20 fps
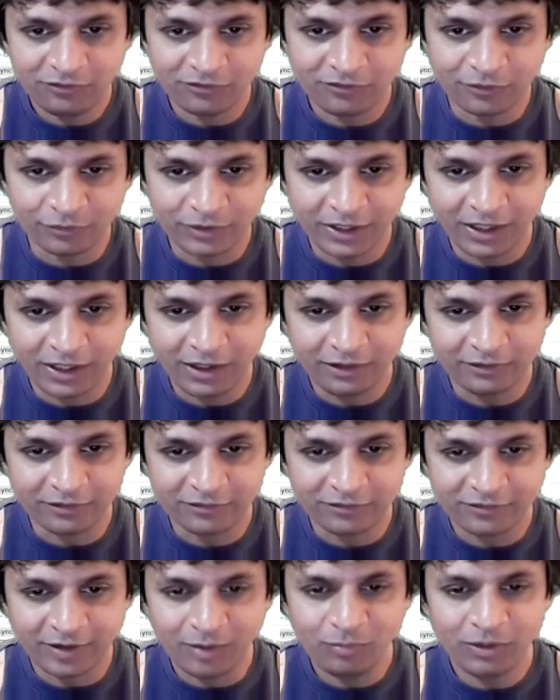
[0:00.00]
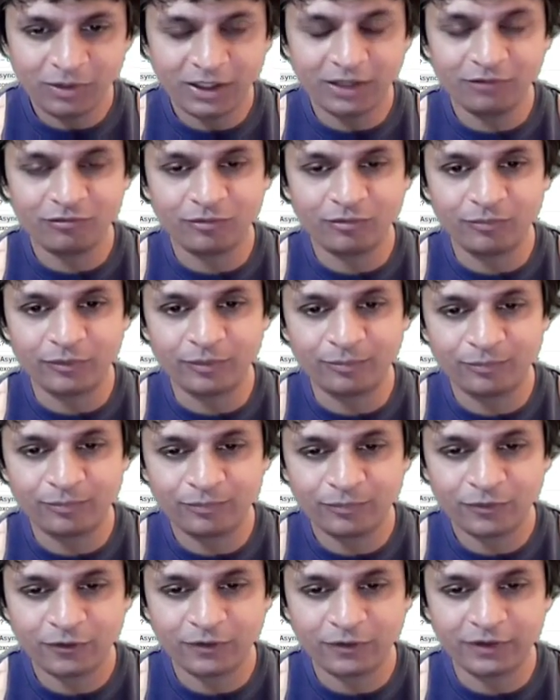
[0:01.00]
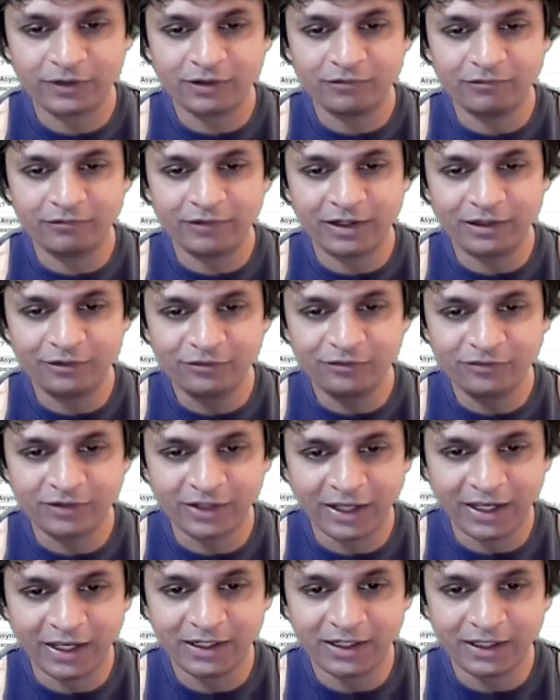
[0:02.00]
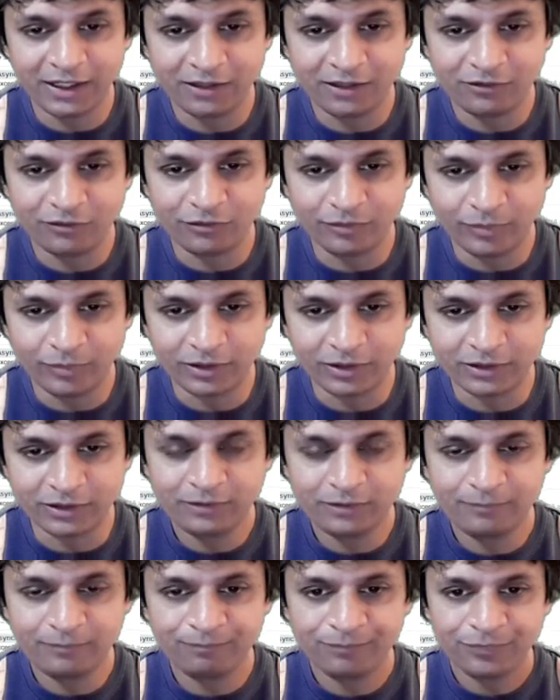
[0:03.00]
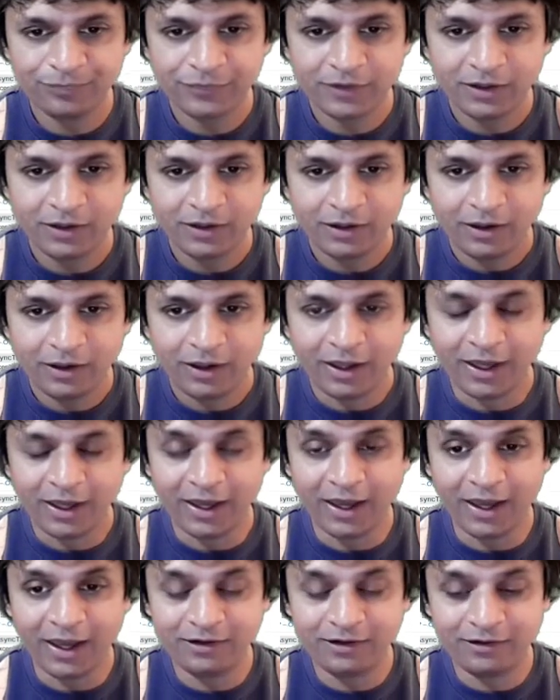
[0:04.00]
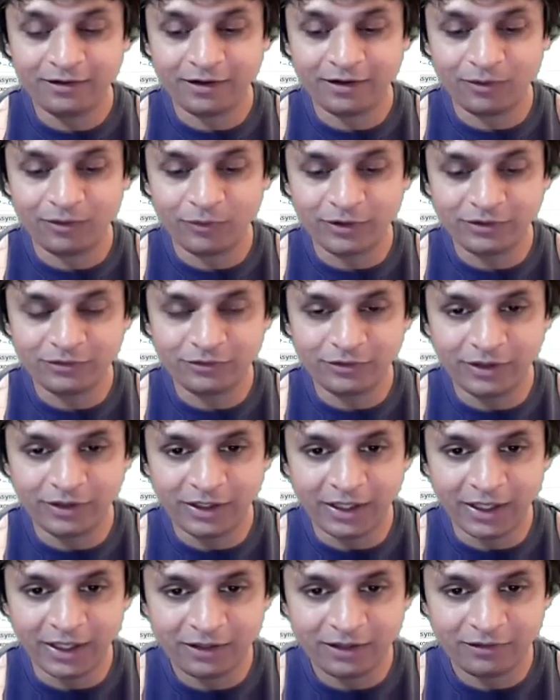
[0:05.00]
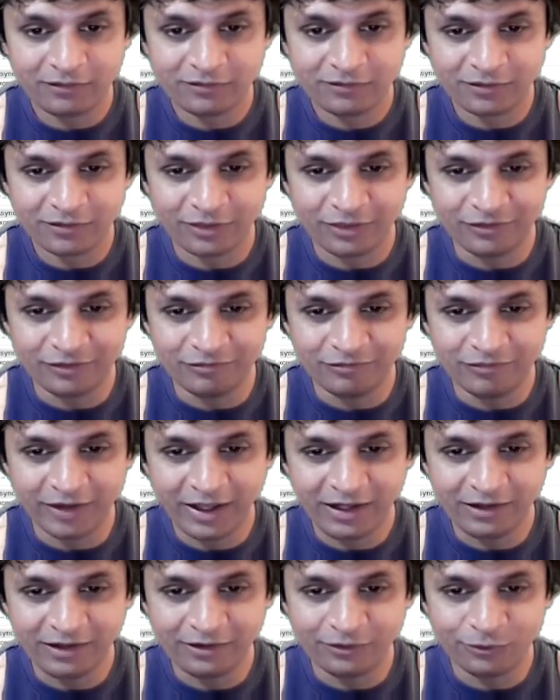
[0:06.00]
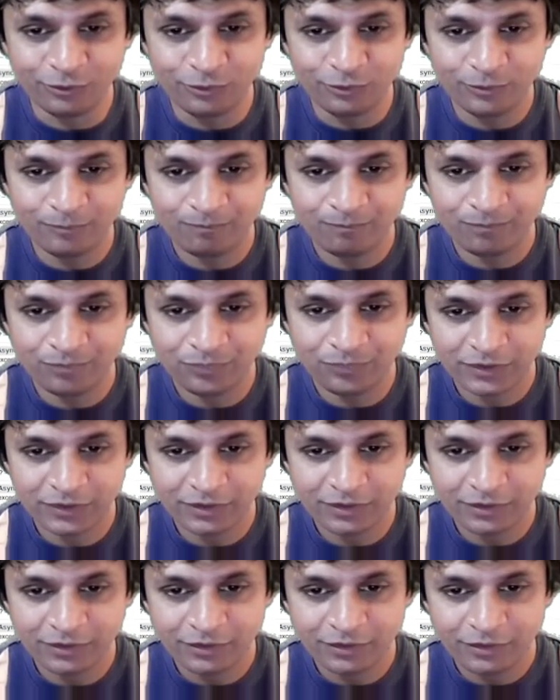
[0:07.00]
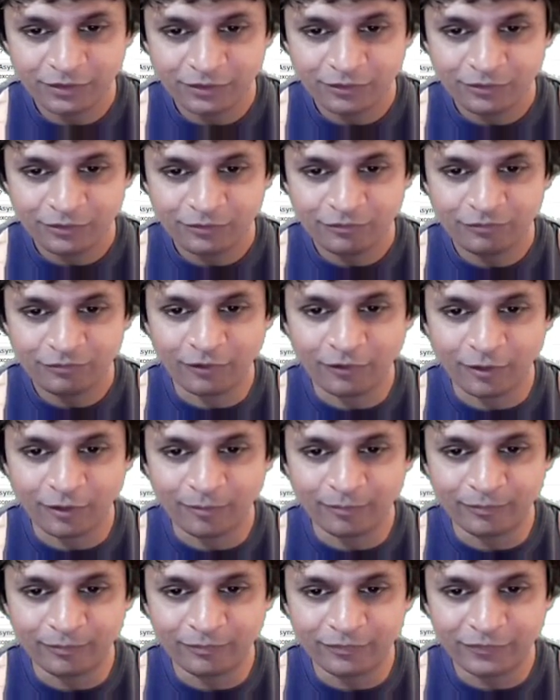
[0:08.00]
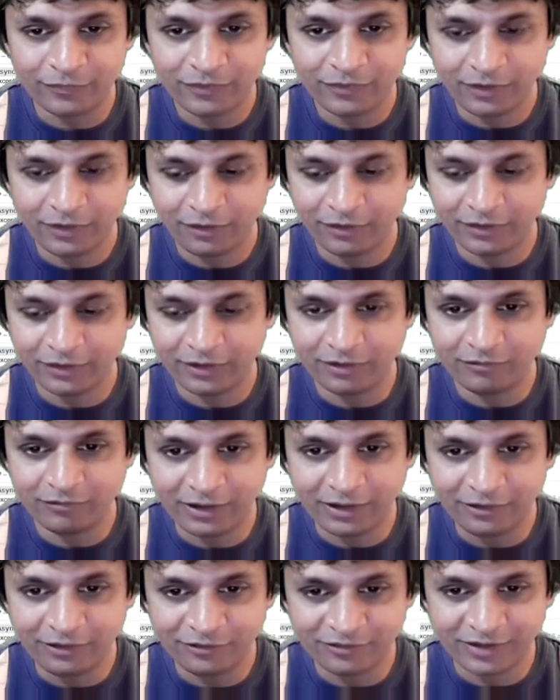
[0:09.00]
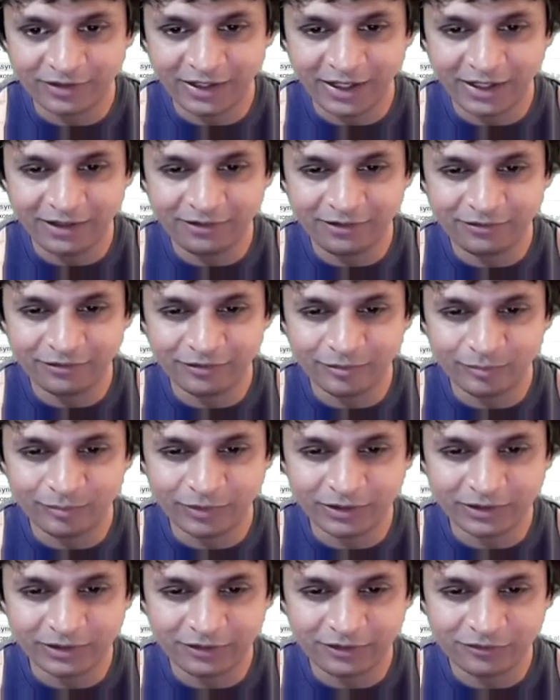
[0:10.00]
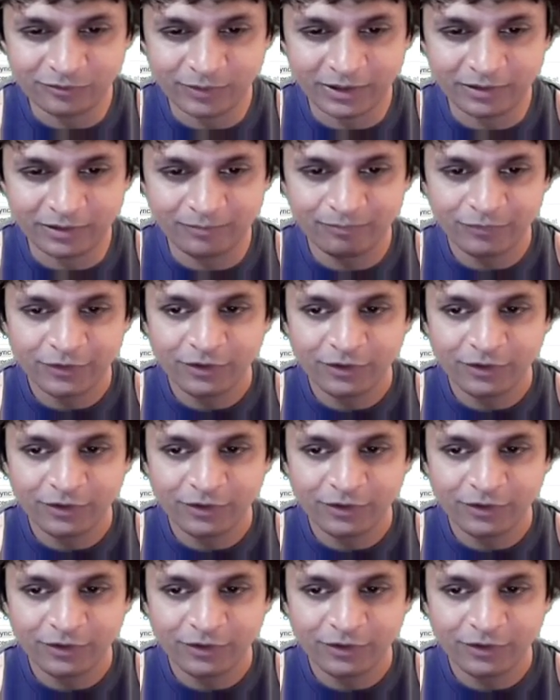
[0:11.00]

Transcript: So taking the same key from the content values and adding it to the builder. And I want to get the value from the content values and add it to the builder as well.